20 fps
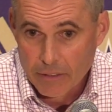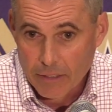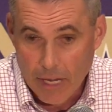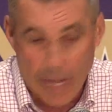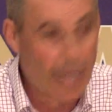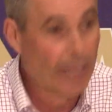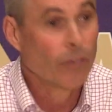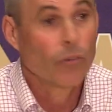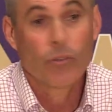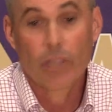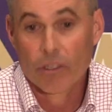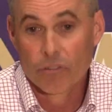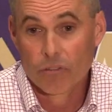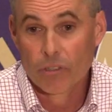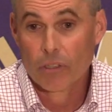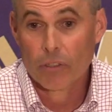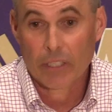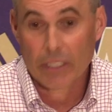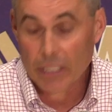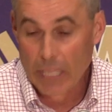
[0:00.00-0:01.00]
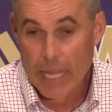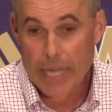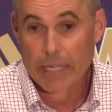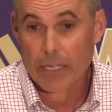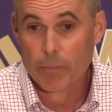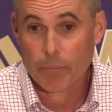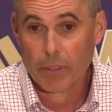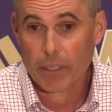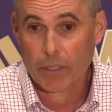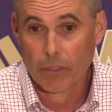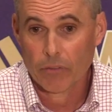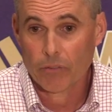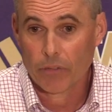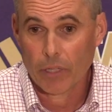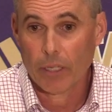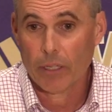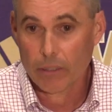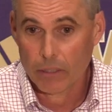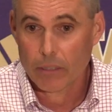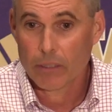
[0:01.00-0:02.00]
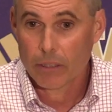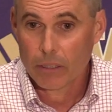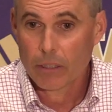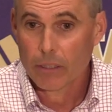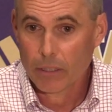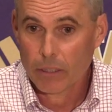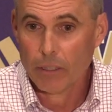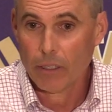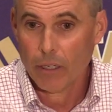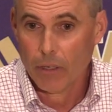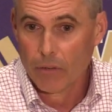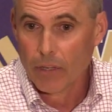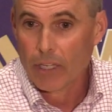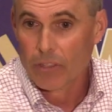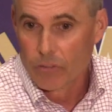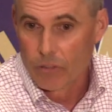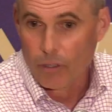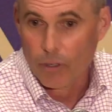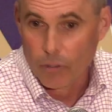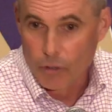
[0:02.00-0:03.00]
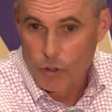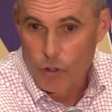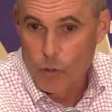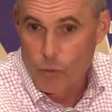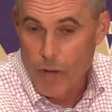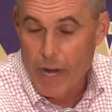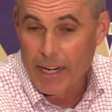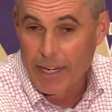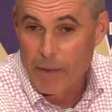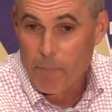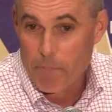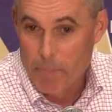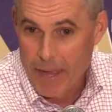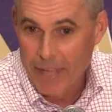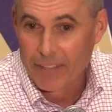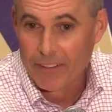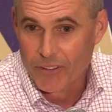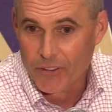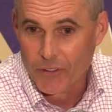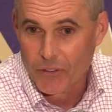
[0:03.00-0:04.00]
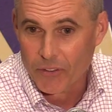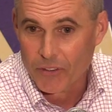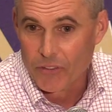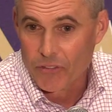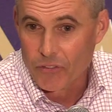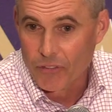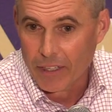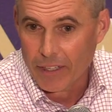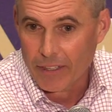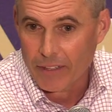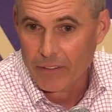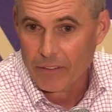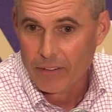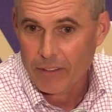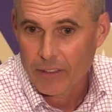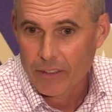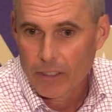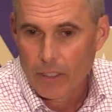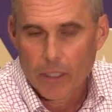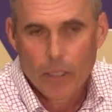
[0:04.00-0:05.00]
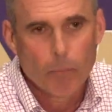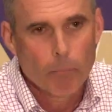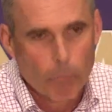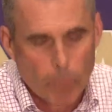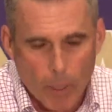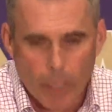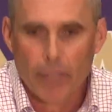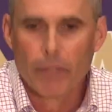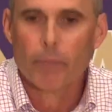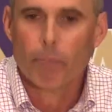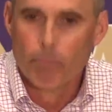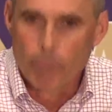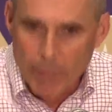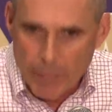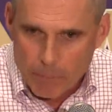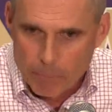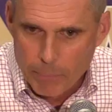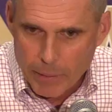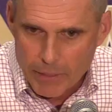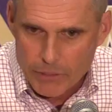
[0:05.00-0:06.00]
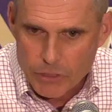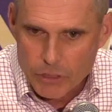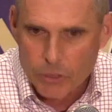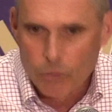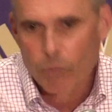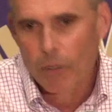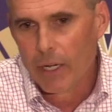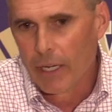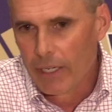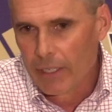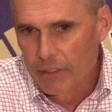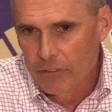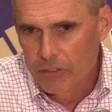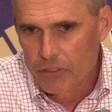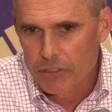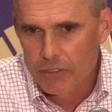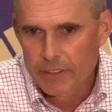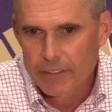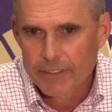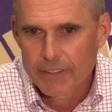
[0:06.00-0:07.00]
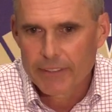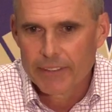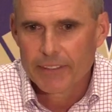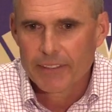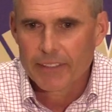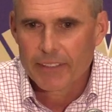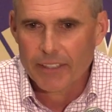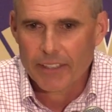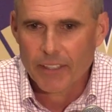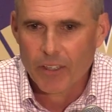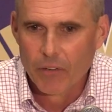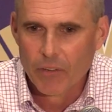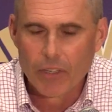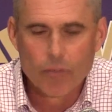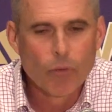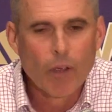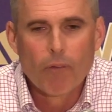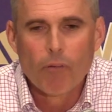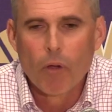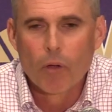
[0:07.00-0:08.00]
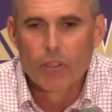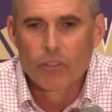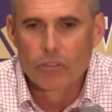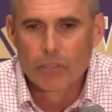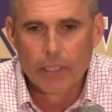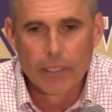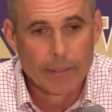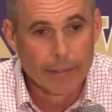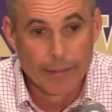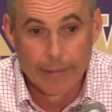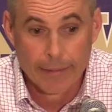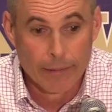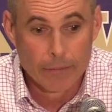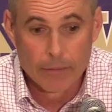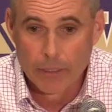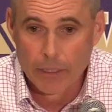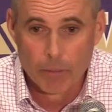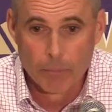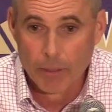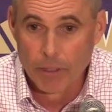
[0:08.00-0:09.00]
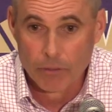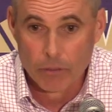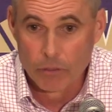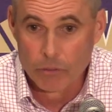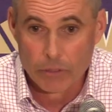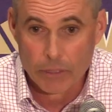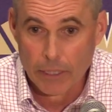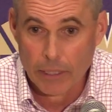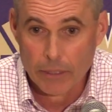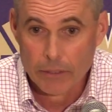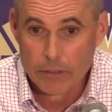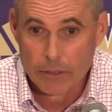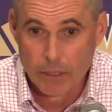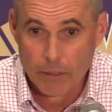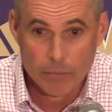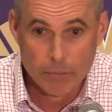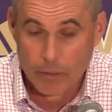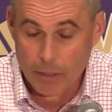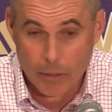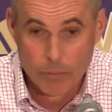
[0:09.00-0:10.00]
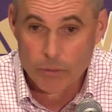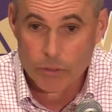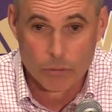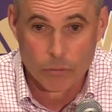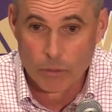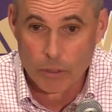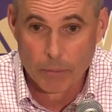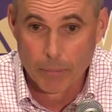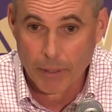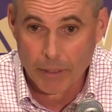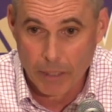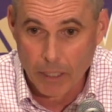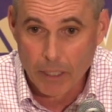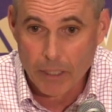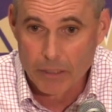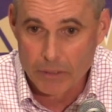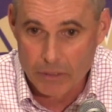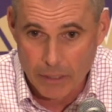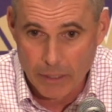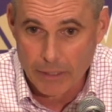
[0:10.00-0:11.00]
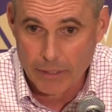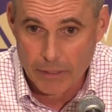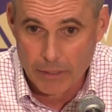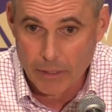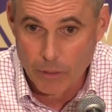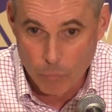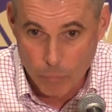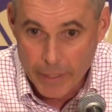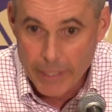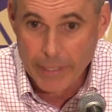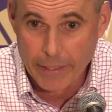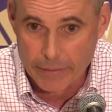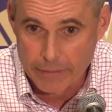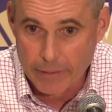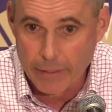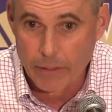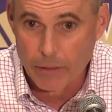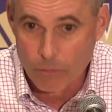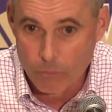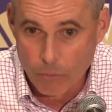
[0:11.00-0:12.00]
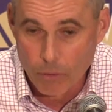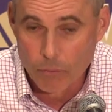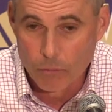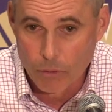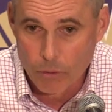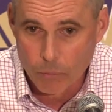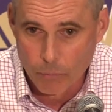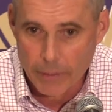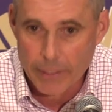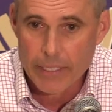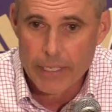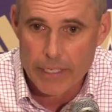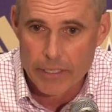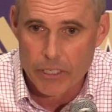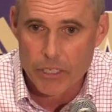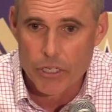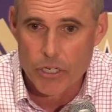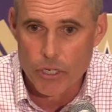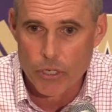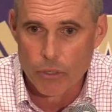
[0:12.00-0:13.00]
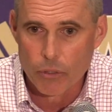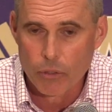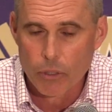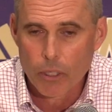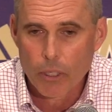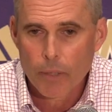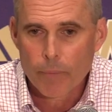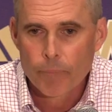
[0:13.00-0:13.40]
I don't necessarily like it because then, you know, that's our direct competitor that's there. But big picture wise, you know, that's why I've always said, like, I don't care about those guys. I'm just worried about us. Like, can we get there? What do we need to do?